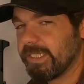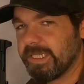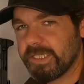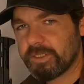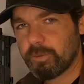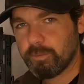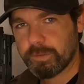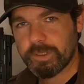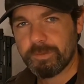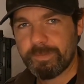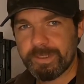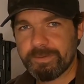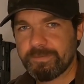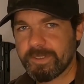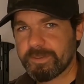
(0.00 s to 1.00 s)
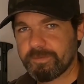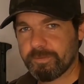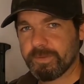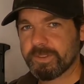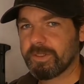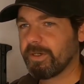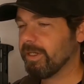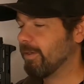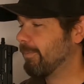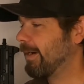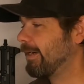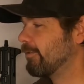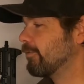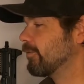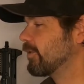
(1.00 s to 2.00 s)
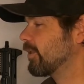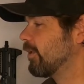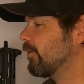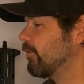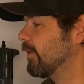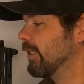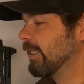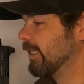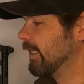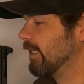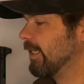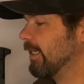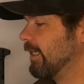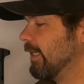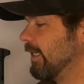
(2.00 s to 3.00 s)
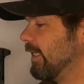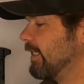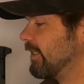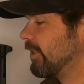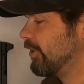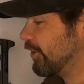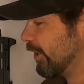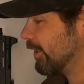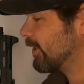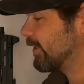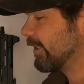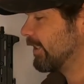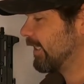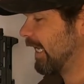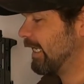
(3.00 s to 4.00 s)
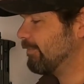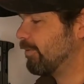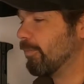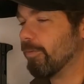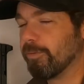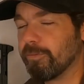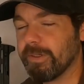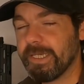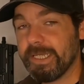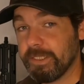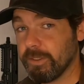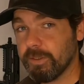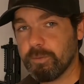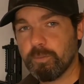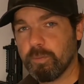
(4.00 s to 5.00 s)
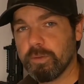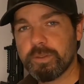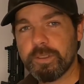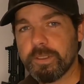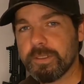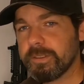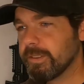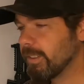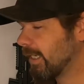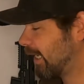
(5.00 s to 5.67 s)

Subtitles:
this also benefits from the tighter barrel, so it's just as capable in the woodland